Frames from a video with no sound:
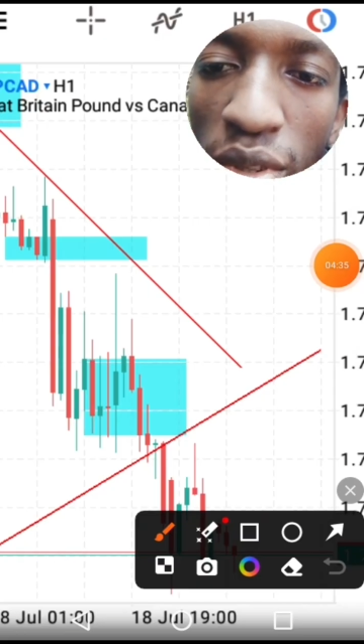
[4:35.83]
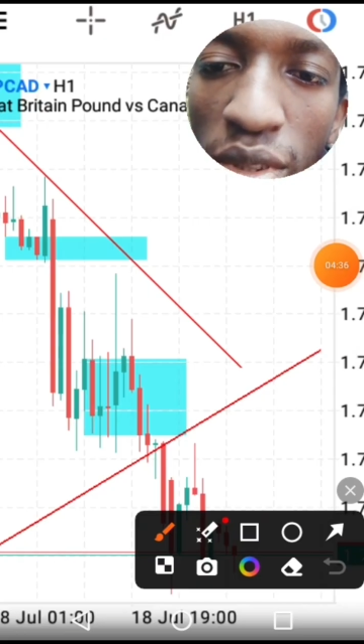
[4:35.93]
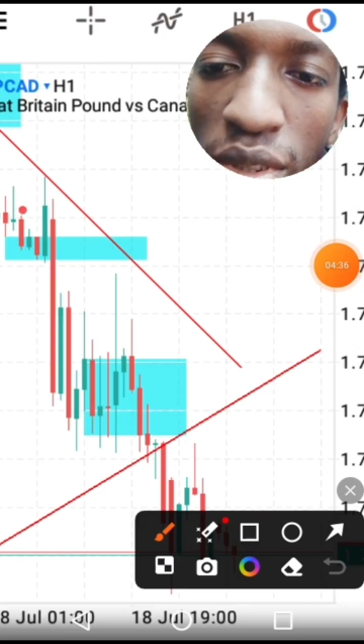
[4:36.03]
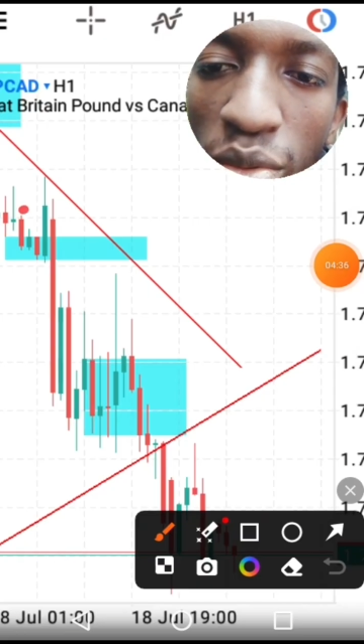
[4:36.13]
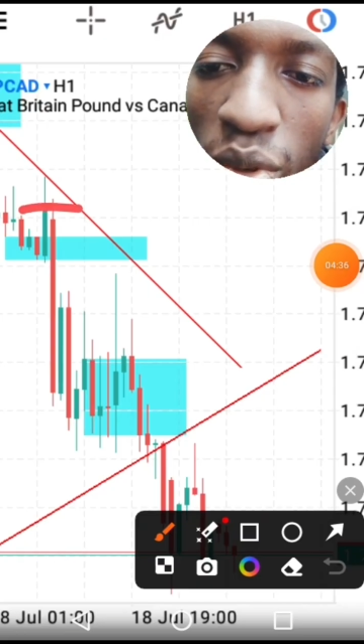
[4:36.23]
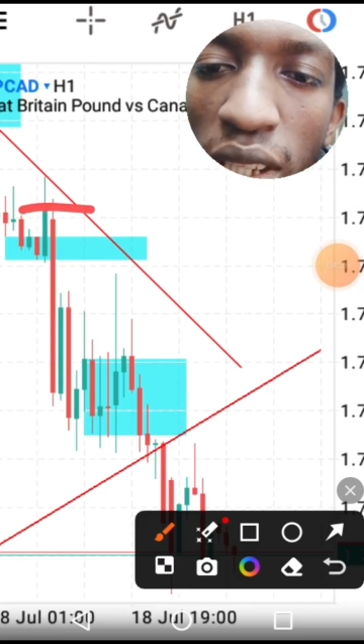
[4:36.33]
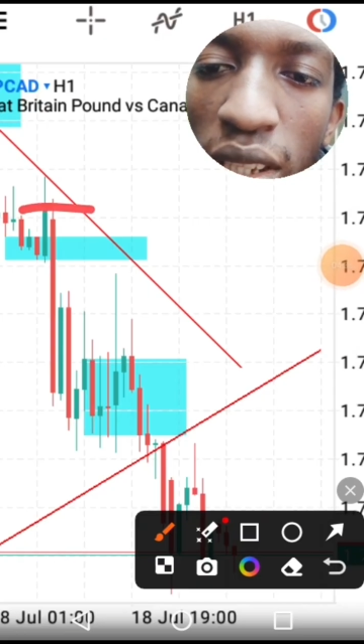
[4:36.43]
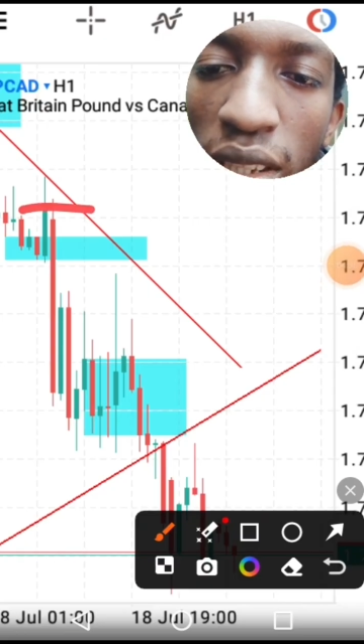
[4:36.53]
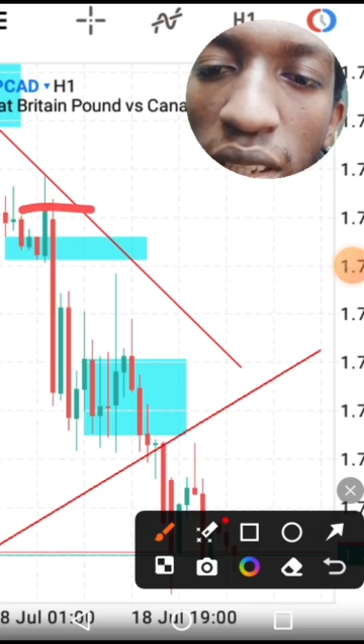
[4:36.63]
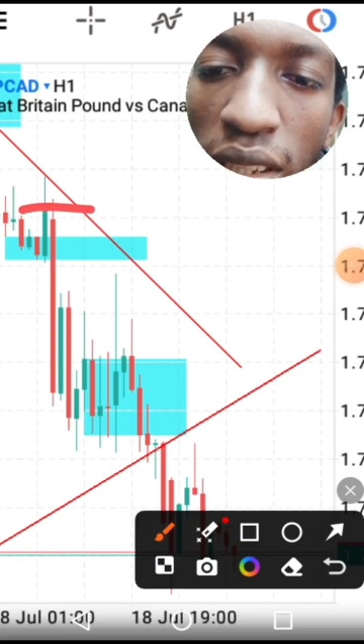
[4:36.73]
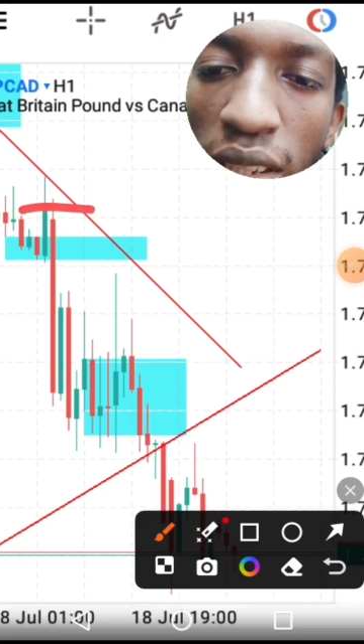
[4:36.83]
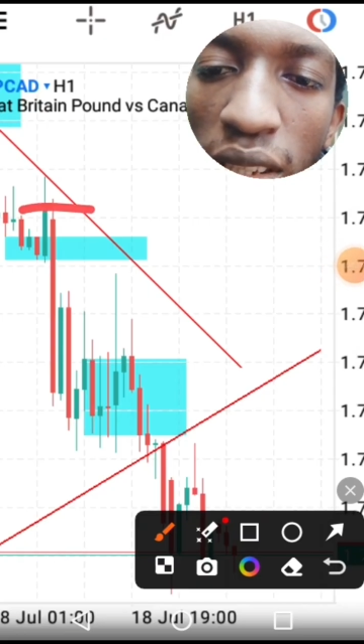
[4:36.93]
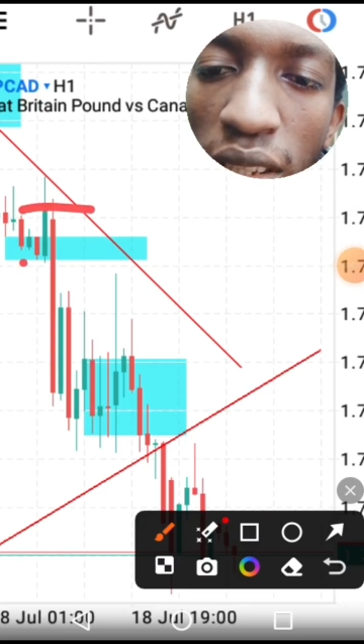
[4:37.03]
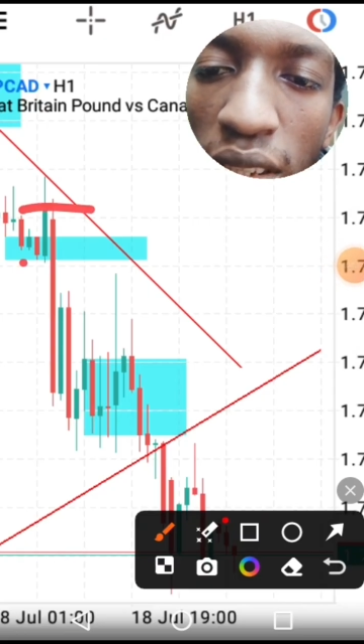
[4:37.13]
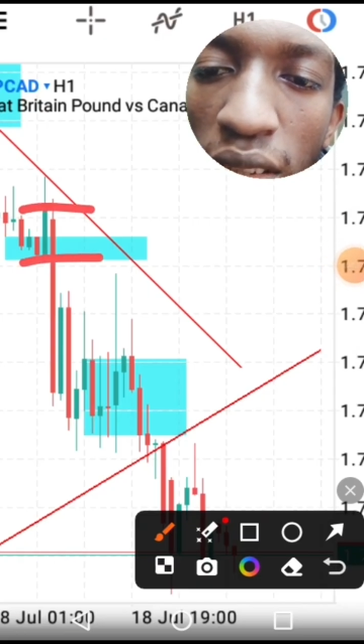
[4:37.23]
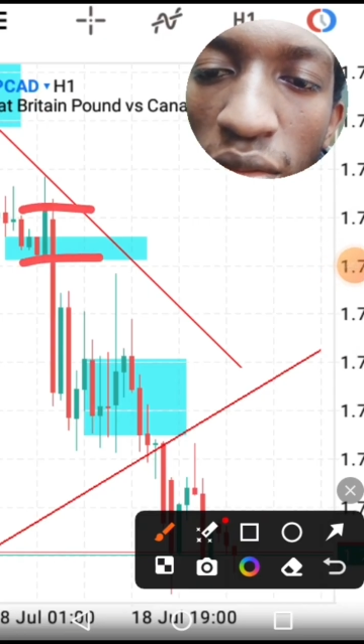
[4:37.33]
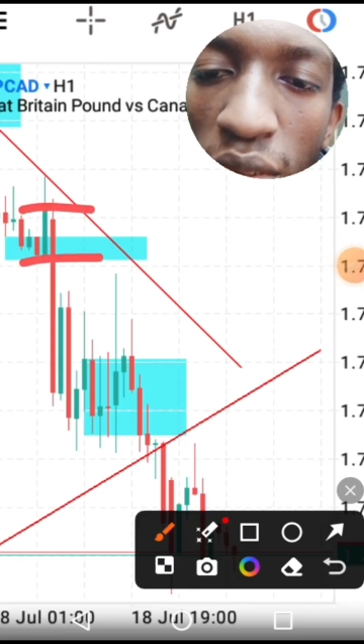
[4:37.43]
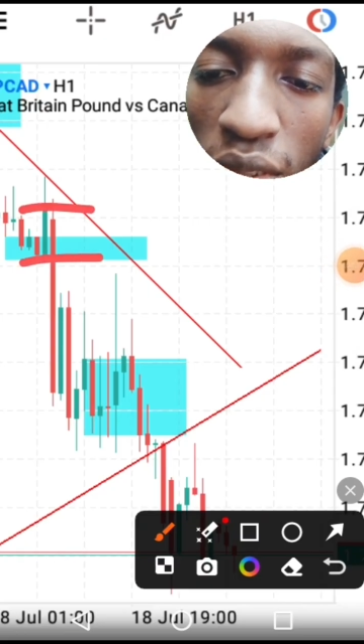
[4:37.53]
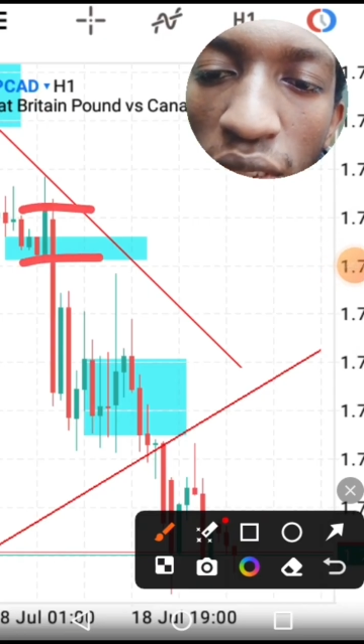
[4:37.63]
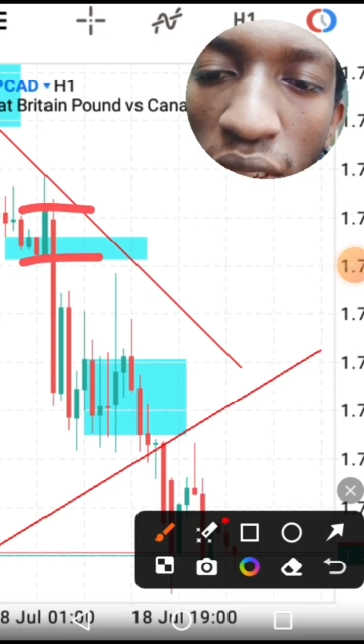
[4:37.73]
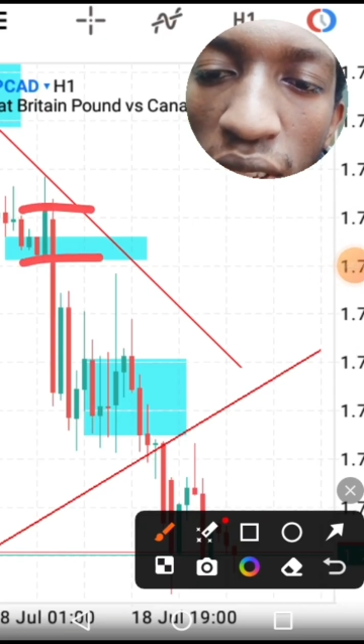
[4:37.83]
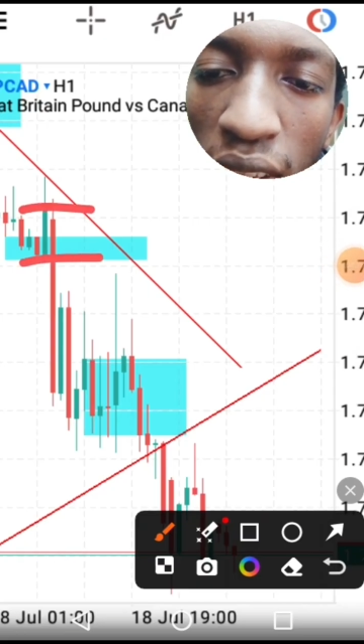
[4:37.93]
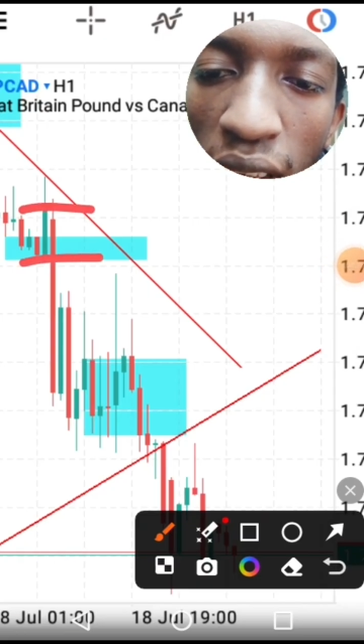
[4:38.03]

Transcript: this one, for this sell,